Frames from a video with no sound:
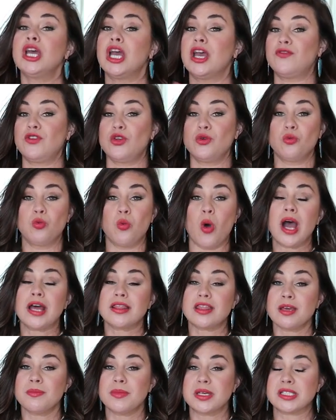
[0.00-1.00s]
if you
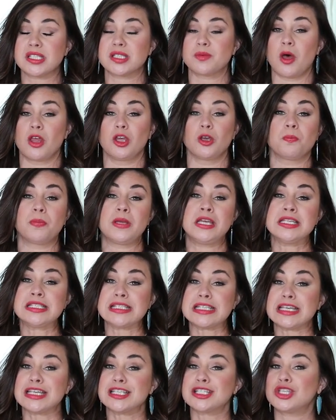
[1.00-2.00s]
want them in smaller
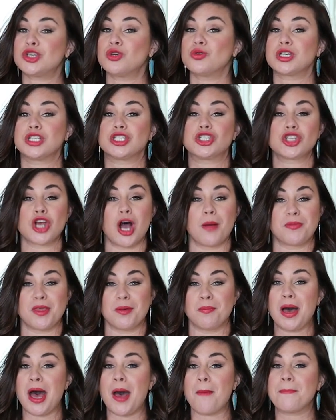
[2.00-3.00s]
pieces, you can chop
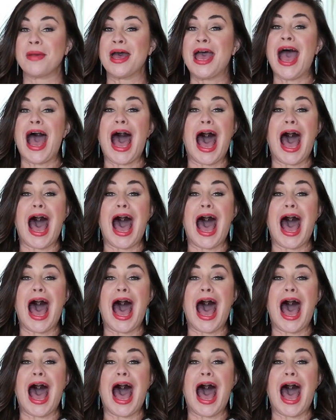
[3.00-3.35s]
them up.